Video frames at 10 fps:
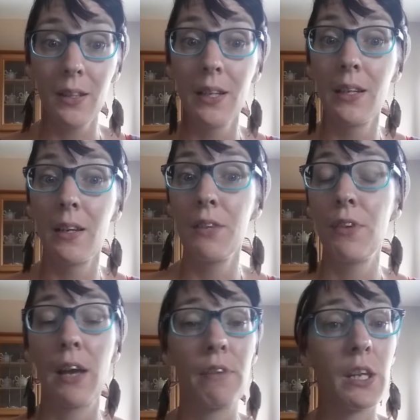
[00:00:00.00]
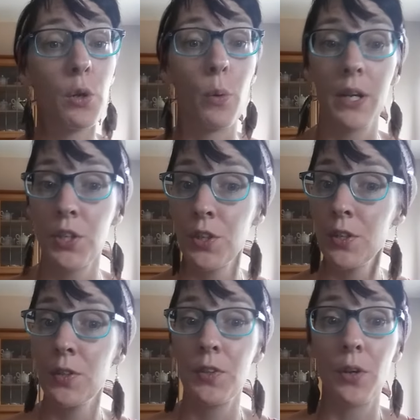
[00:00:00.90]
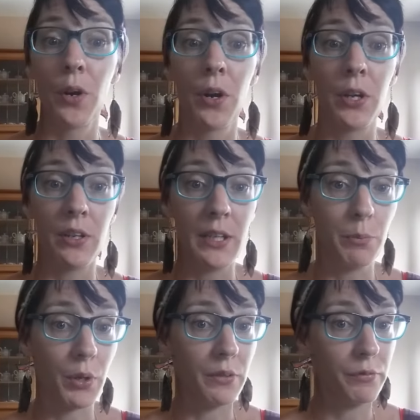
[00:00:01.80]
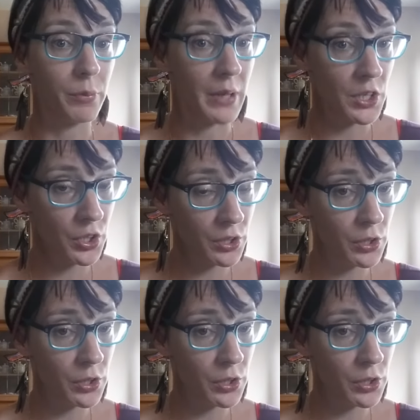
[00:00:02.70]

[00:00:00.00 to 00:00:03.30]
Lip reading: If you have any questions or you need more information,